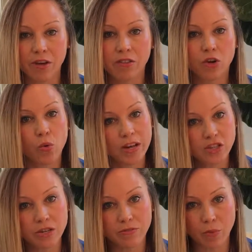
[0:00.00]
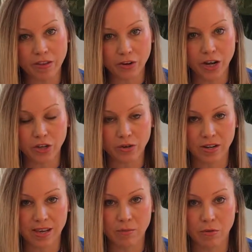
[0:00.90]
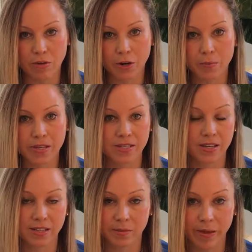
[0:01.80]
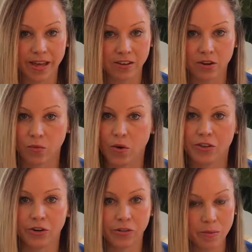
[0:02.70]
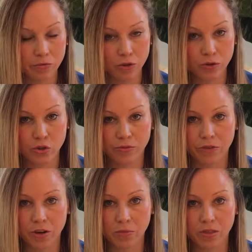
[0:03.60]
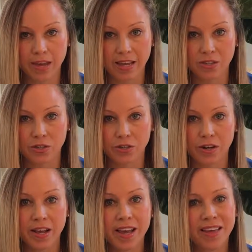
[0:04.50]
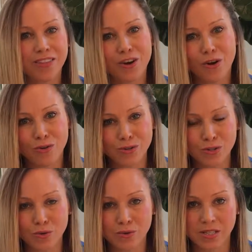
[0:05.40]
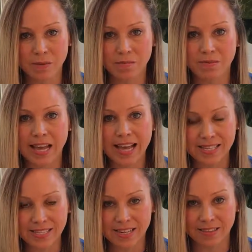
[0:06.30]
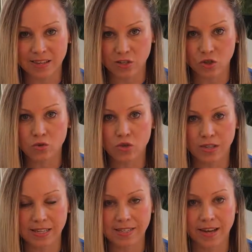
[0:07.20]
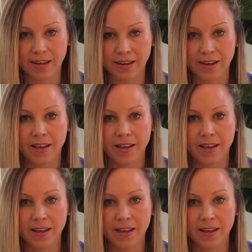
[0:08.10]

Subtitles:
The question of whether or not you need chemotherapy is going to depend on whether your lymph nodes are involved with cancer, and then also some testing that is usually done.